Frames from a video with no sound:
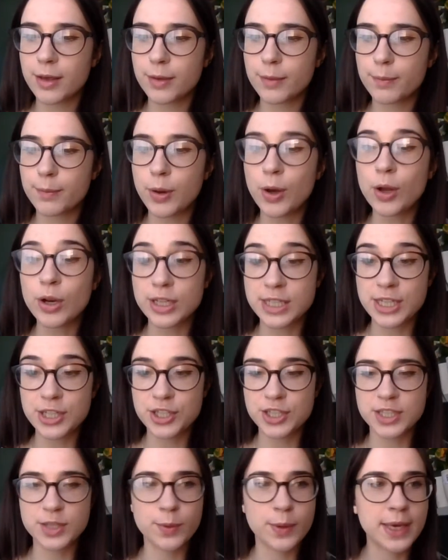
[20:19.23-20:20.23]

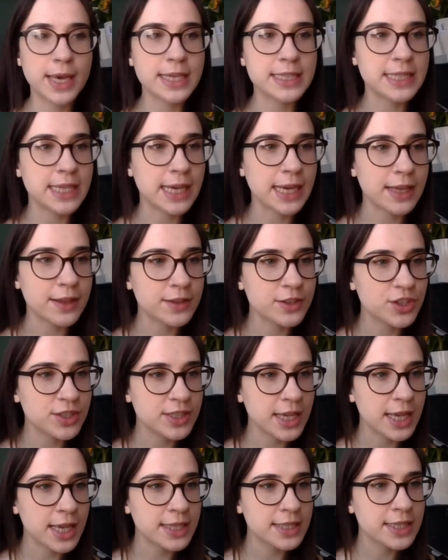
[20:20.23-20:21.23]
politicians that were kissing, and she
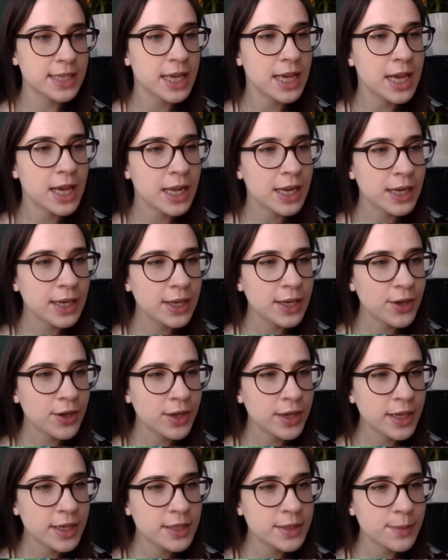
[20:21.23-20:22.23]
says
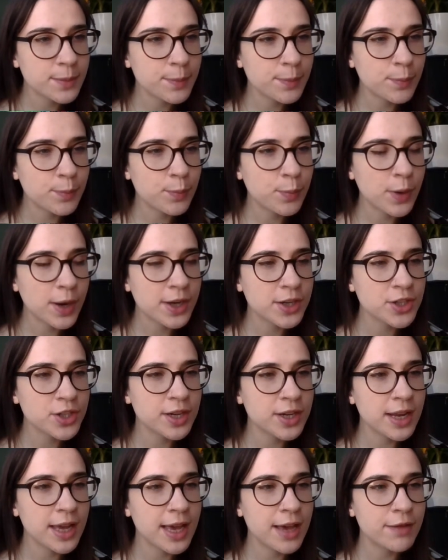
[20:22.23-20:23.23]
Leonid
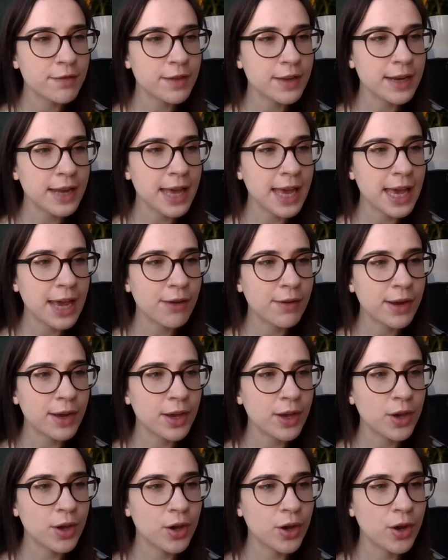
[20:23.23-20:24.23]
Brezhnev and
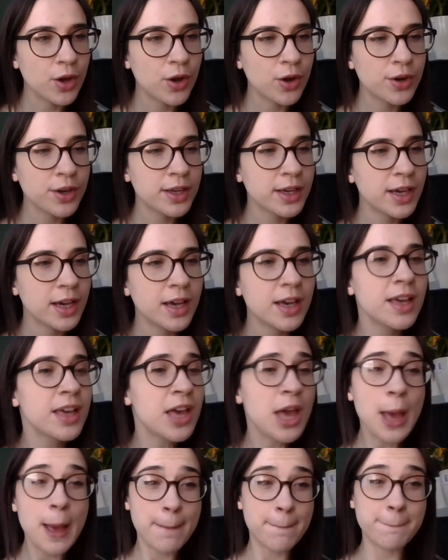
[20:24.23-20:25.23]
Erich Honecker.
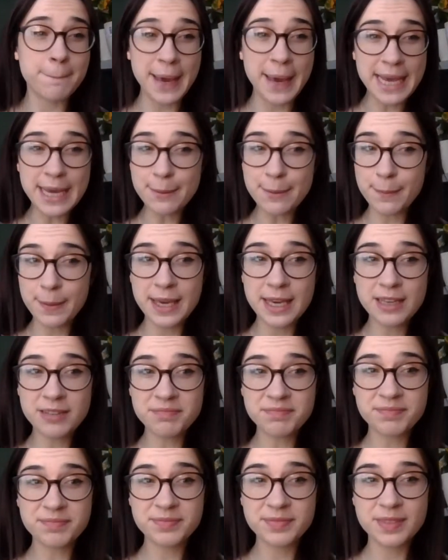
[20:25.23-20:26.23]
Maybe.
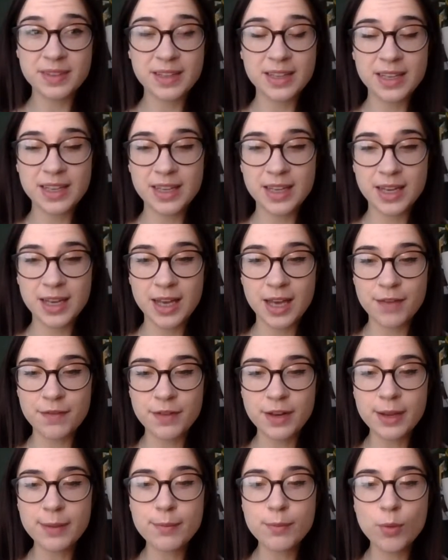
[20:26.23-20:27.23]
I
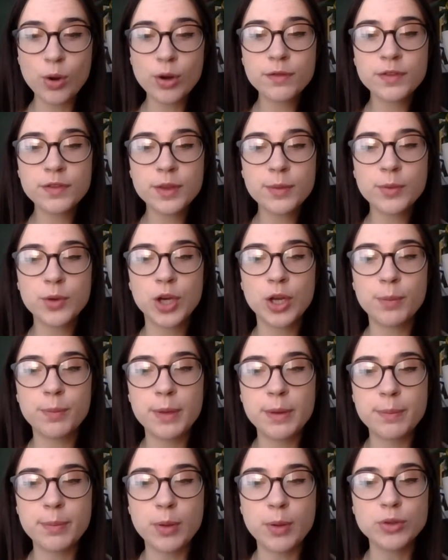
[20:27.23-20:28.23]
feel like one of them could
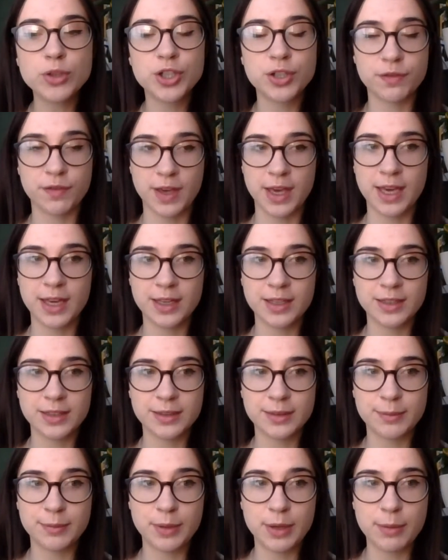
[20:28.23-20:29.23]
be Bolshevik,
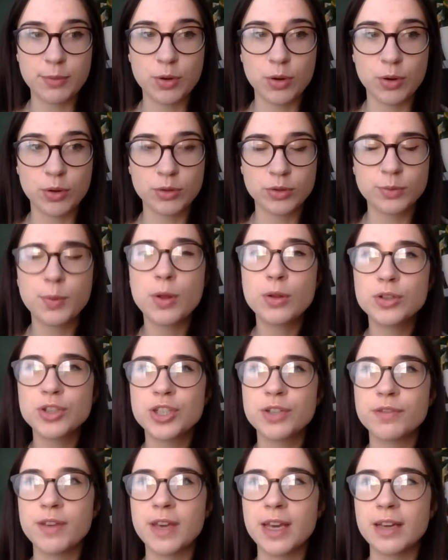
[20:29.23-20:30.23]
but I'm not
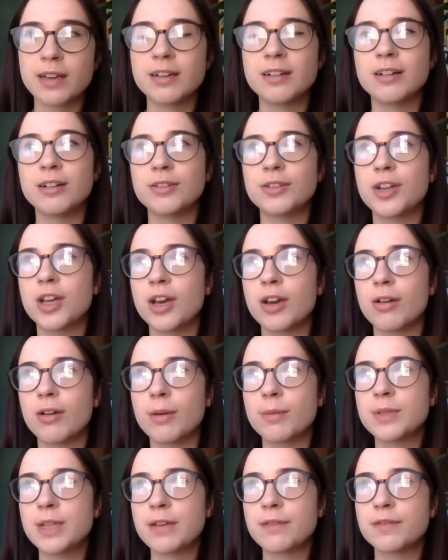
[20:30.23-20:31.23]
Bolshevik. Oh no,
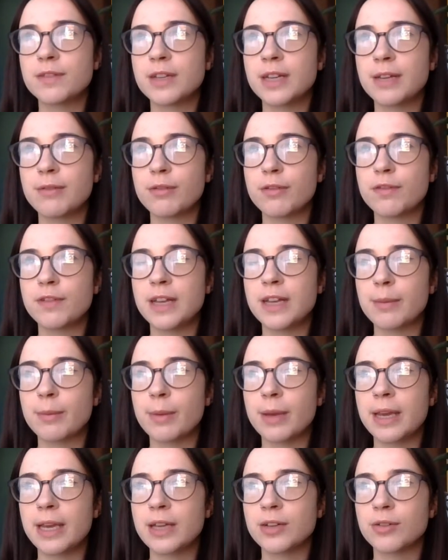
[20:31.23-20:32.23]
I'm definitely revealing
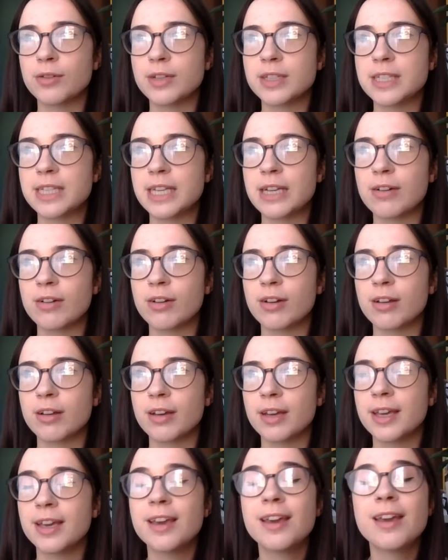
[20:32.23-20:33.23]
my ignorance here, aren't I?